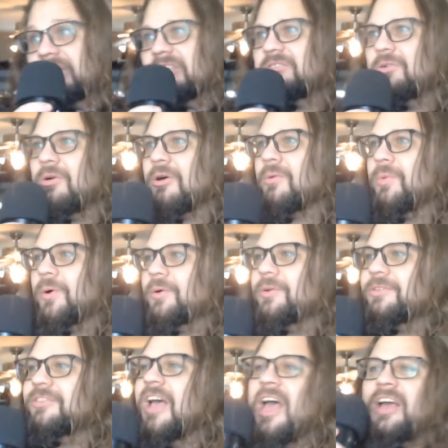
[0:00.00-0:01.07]
to our
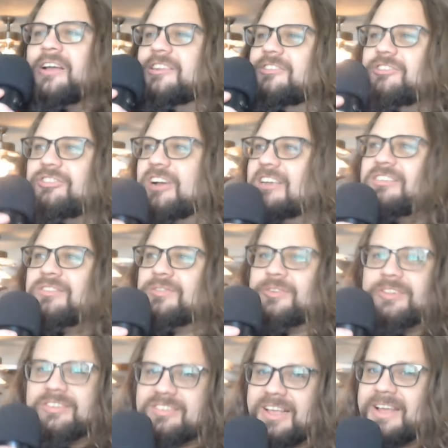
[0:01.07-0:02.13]
worlds just for
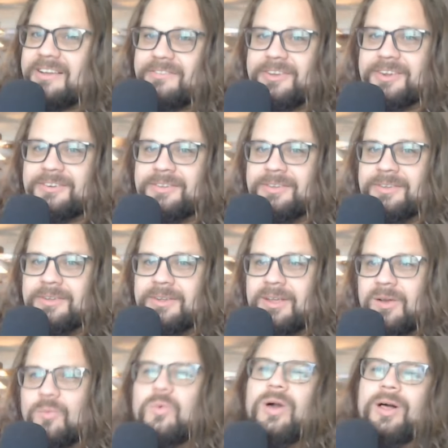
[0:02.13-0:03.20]
the sake of it?
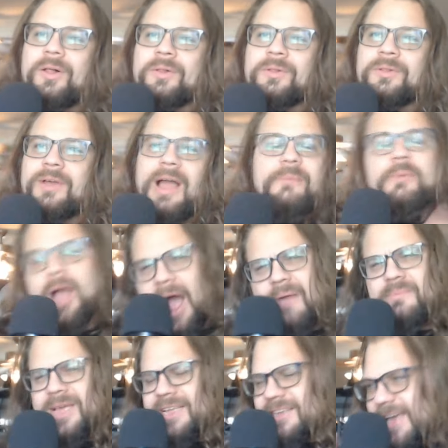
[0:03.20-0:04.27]
Well, I
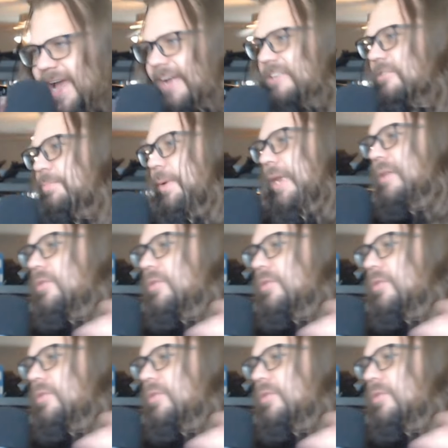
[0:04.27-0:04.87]
mean, yes, but